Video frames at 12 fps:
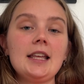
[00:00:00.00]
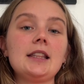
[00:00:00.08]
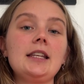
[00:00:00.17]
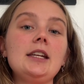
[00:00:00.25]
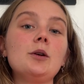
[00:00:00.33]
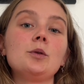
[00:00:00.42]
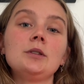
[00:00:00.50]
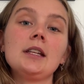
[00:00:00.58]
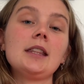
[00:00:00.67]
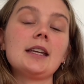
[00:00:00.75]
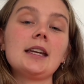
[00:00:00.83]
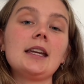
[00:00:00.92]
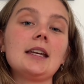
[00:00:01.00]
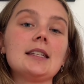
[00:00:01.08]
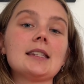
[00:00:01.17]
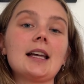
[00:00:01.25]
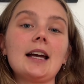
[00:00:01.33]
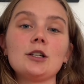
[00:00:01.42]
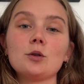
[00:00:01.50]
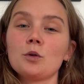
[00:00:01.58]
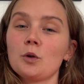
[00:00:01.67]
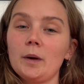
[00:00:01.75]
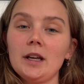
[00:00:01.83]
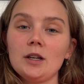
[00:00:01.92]
The only thing is that I don't
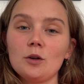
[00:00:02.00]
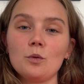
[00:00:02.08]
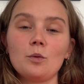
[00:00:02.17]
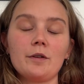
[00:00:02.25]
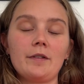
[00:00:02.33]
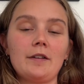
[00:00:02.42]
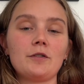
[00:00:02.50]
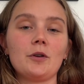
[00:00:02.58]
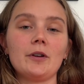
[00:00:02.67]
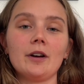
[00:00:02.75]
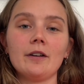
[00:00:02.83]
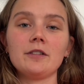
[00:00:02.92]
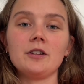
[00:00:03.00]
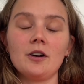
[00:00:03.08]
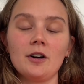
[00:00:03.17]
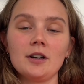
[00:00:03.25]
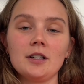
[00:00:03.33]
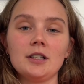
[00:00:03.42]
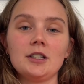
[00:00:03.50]
quite know if I've got enough yarn